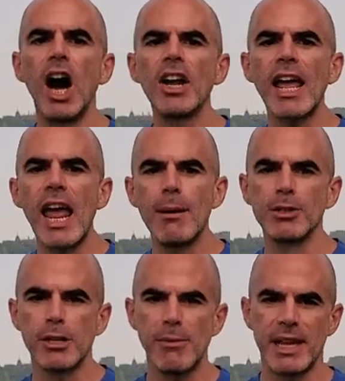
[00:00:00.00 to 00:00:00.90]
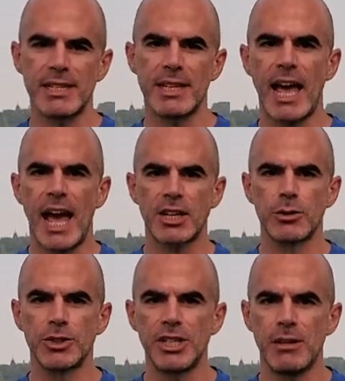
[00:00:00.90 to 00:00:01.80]
unable to make it to the
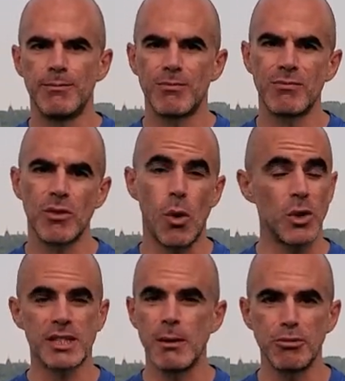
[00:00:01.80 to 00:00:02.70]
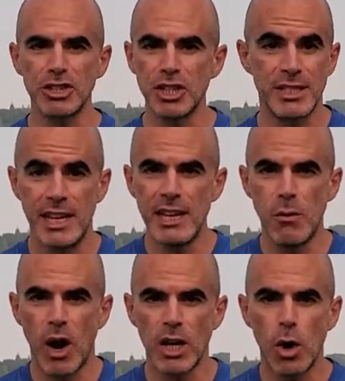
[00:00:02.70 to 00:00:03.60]
actual gym, or simply just didn't even
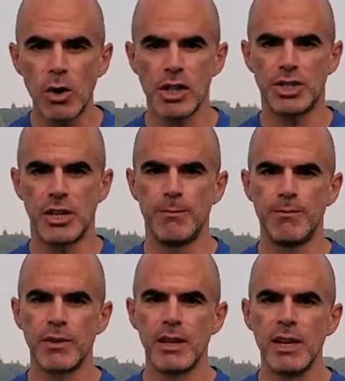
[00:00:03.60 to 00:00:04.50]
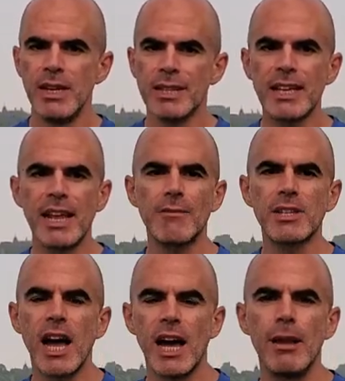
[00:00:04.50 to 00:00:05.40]
want to go to the gym. They didn't have
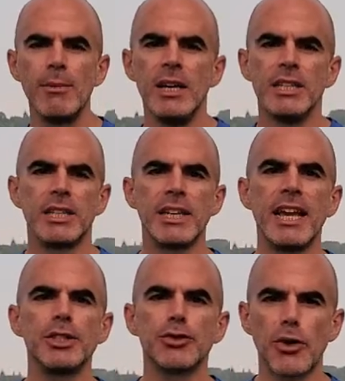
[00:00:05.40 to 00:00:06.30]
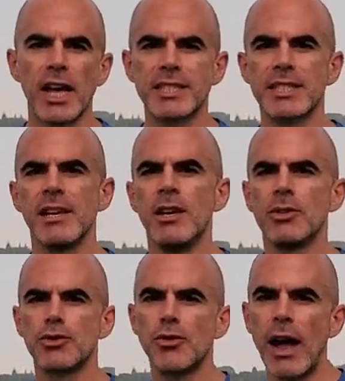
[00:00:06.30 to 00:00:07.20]
time to get dressed,
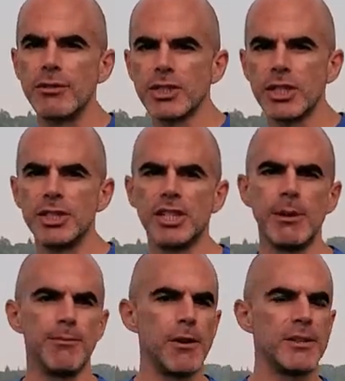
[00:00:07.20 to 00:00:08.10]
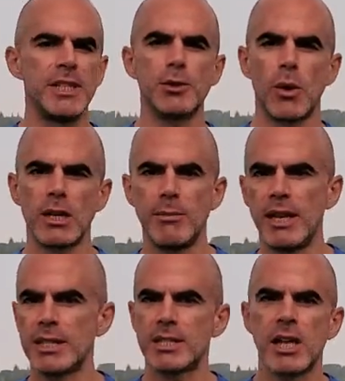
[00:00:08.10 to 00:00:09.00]
travel to the gym 15, 20
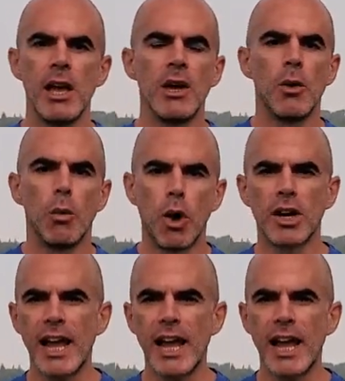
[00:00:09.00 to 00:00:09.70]
minutes, work,